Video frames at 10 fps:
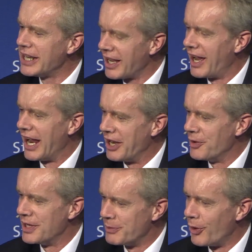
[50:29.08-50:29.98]
guy
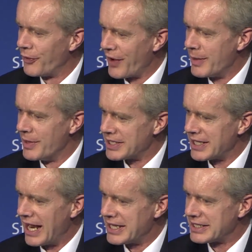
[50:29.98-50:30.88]
who is more famous
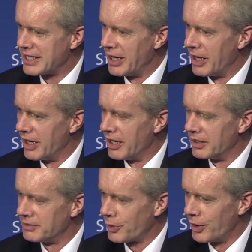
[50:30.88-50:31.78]
as
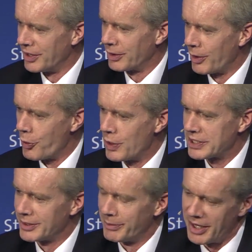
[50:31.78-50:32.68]
a quote-unquote
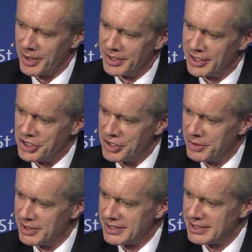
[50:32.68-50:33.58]
whistleblower than
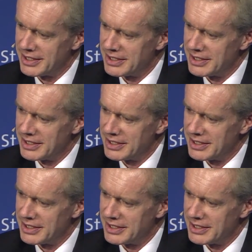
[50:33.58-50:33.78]
you is